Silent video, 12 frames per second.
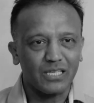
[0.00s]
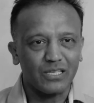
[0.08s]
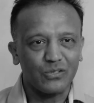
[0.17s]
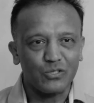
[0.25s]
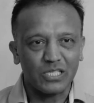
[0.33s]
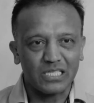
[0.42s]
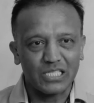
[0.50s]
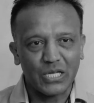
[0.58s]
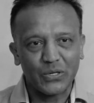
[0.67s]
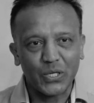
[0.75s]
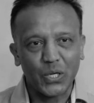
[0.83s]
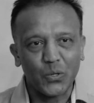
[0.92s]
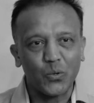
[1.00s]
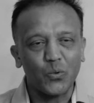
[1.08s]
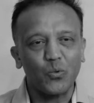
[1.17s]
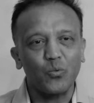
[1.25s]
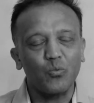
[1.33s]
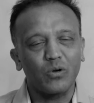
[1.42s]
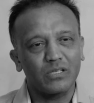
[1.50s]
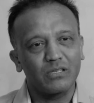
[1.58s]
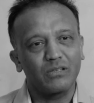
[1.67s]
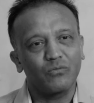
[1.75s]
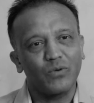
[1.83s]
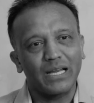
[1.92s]
You just don't know
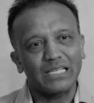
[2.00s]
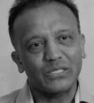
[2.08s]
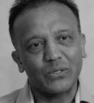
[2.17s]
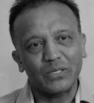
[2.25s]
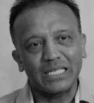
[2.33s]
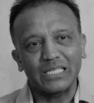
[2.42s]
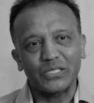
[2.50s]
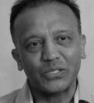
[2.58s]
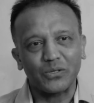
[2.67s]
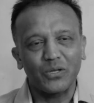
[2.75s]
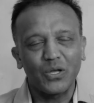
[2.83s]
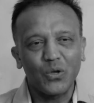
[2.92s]
what way it's going to lead to.